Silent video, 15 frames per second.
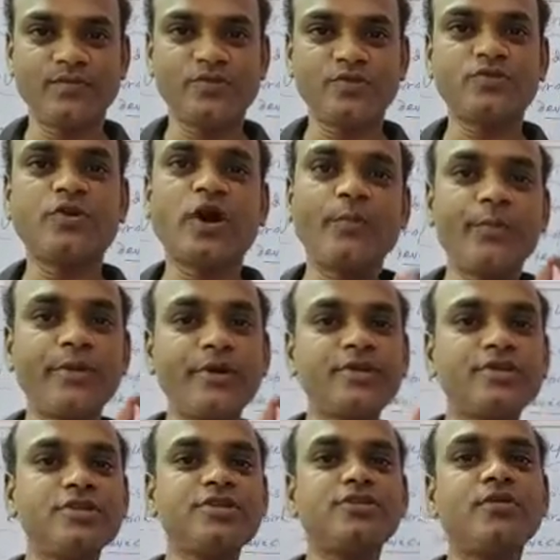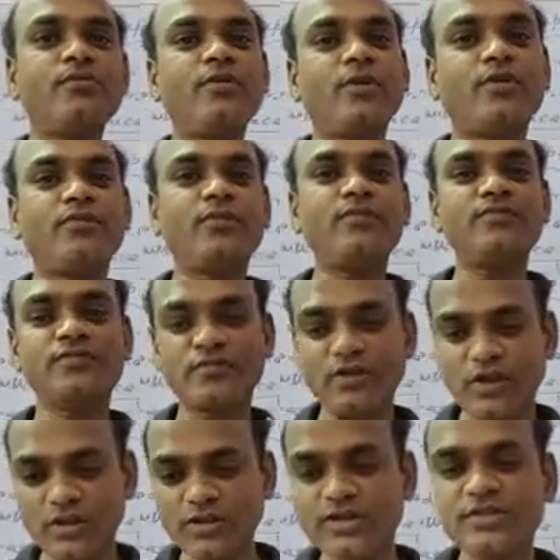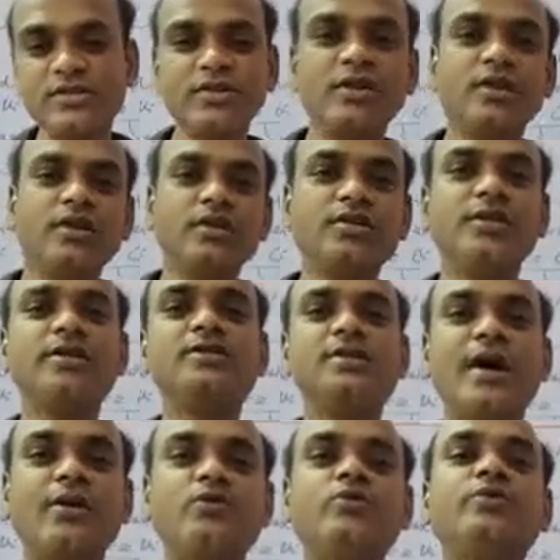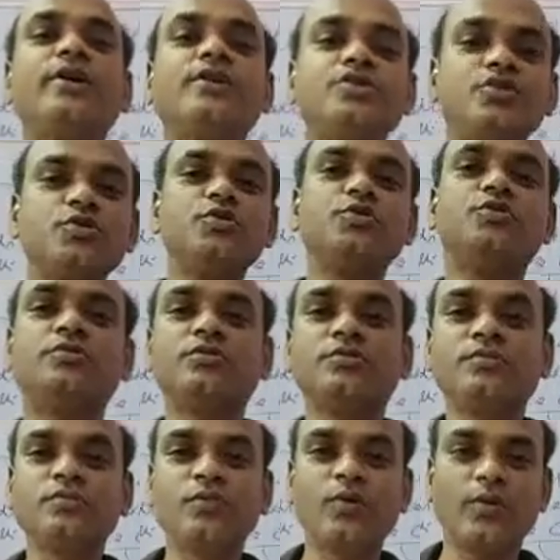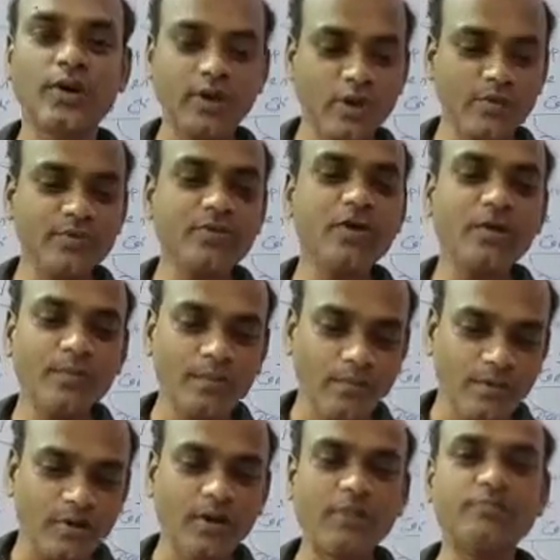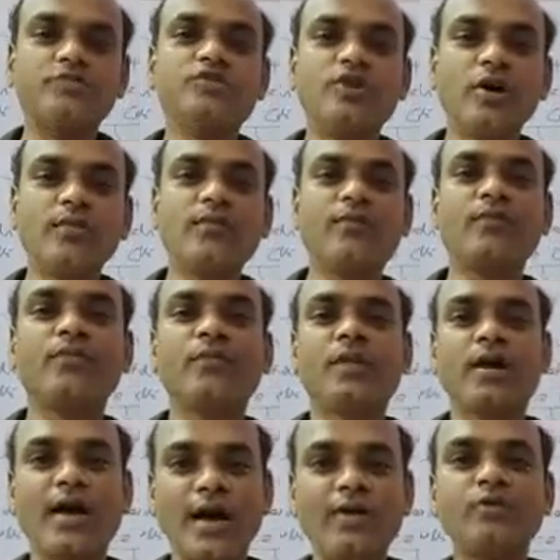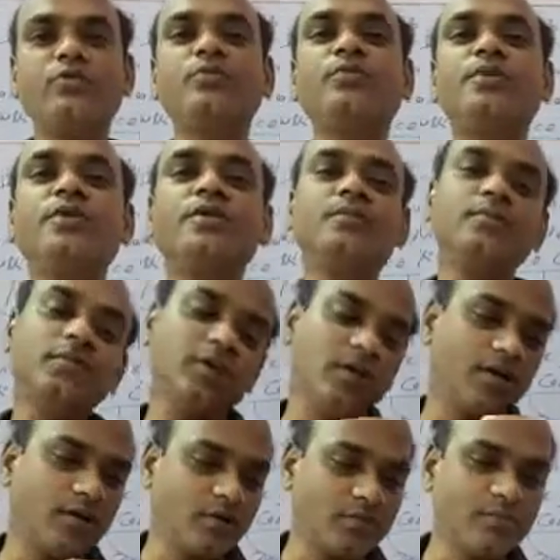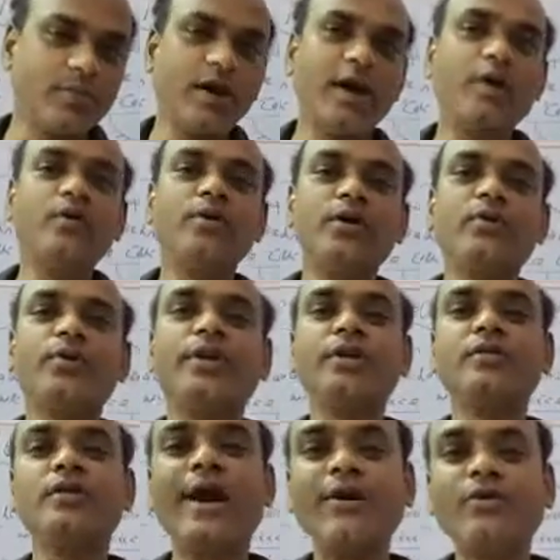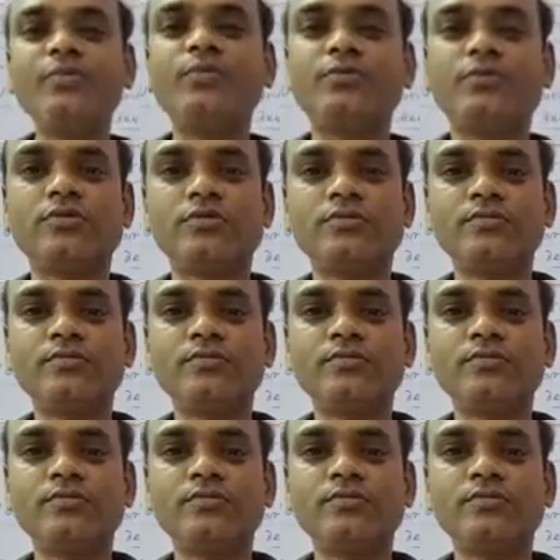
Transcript: So operating system performs all these things, how to execute, what will be the job, how we are getting the output.